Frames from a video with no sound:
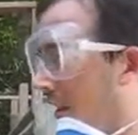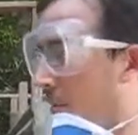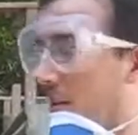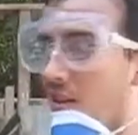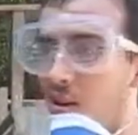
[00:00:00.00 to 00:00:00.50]

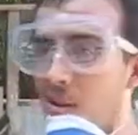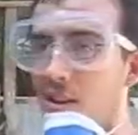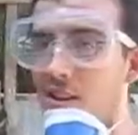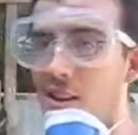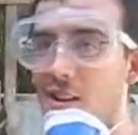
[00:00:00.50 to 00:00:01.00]
I'm actually
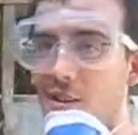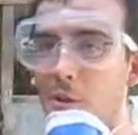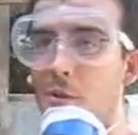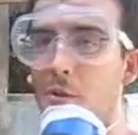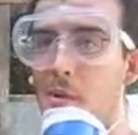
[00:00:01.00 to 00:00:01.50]
amazed at how
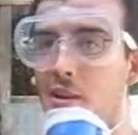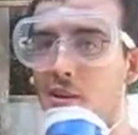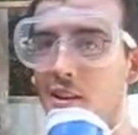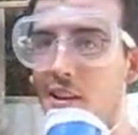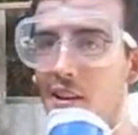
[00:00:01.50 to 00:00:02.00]
little
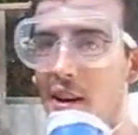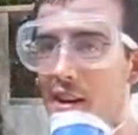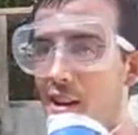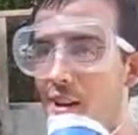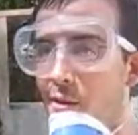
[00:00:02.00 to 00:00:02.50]
information
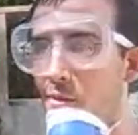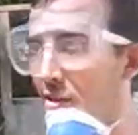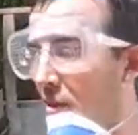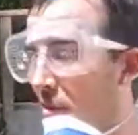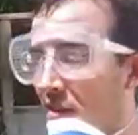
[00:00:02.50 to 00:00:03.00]
I have
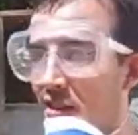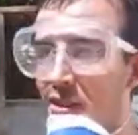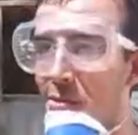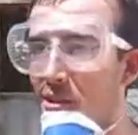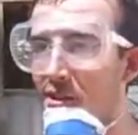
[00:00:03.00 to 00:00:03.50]
about this
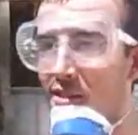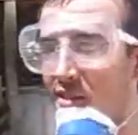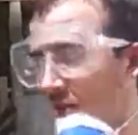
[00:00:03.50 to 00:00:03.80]
subject.